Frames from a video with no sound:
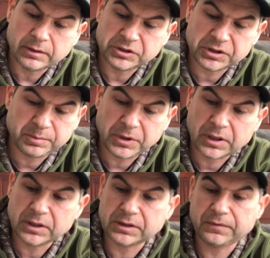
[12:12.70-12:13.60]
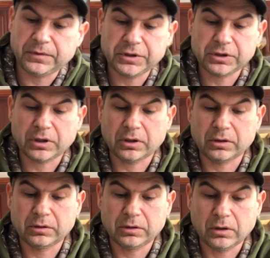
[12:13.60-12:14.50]
just because the fish
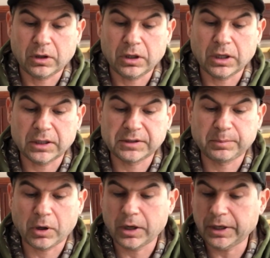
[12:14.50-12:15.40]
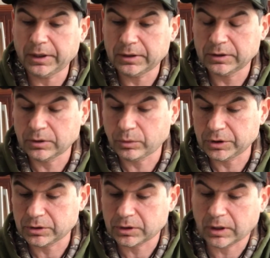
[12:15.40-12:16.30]
are not spawning in the
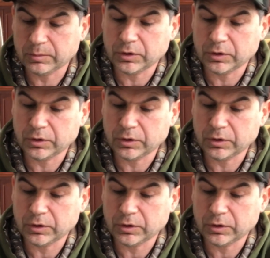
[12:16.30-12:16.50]
winter time.